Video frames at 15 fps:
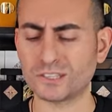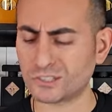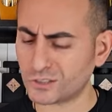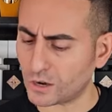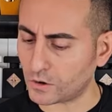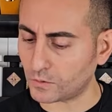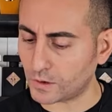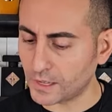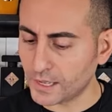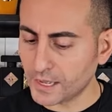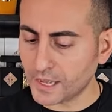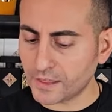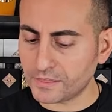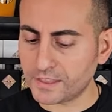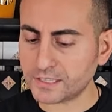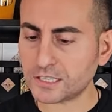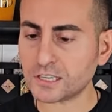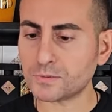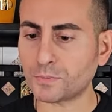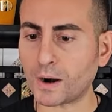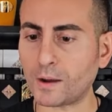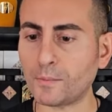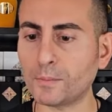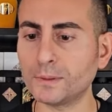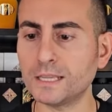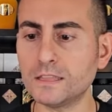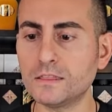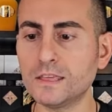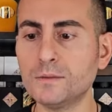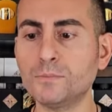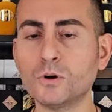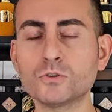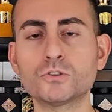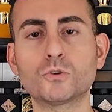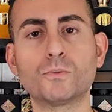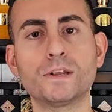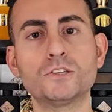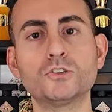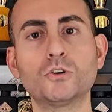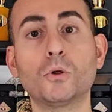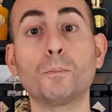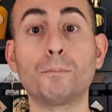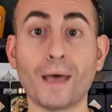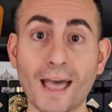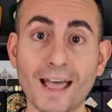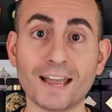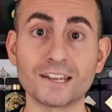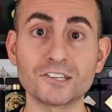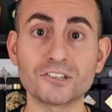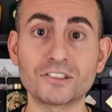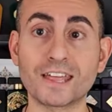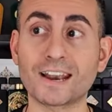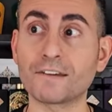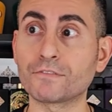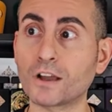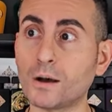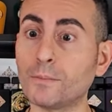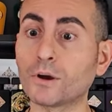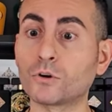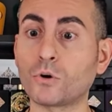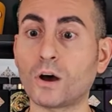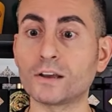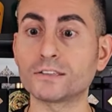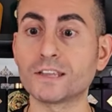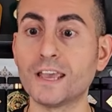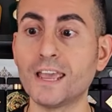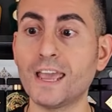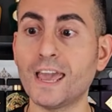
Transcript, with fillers: So this is probably the most original batch that I've come across,